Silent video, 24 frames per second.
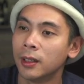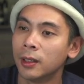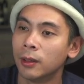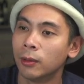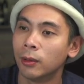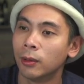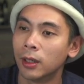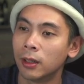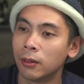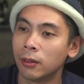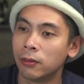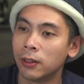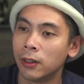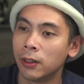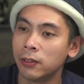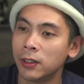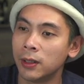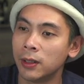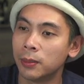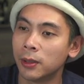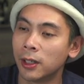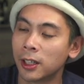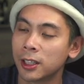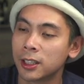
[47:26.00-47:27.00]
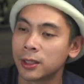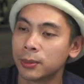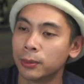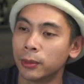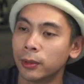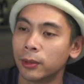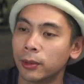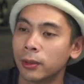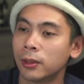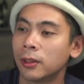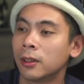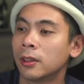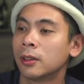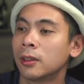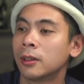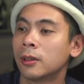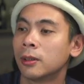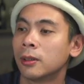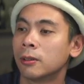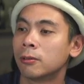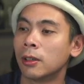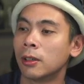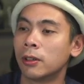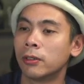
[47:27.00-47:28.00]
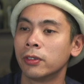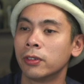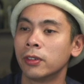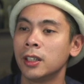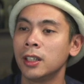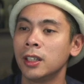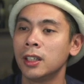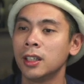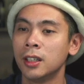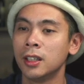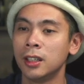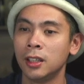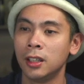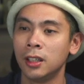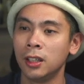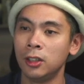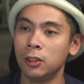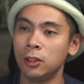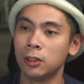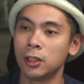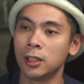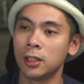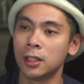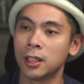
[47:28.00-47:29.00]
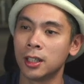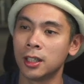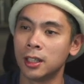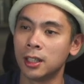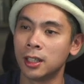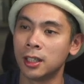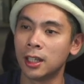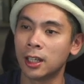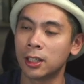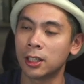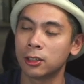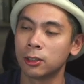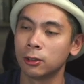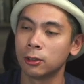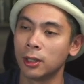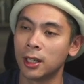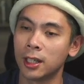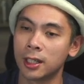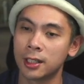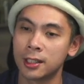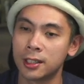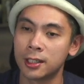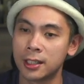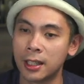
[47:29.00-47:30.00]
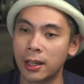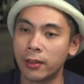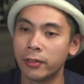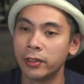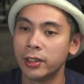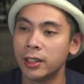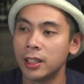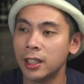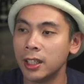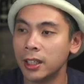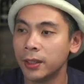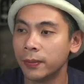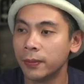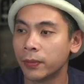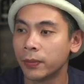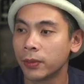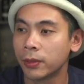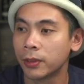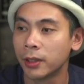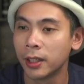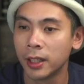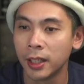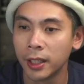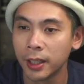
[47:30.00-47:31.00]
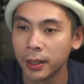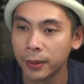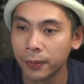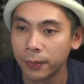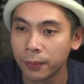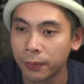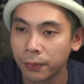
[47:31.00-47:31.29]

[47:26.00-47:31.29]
what, 50 bucks more roughly, and you can get an XOX70, right?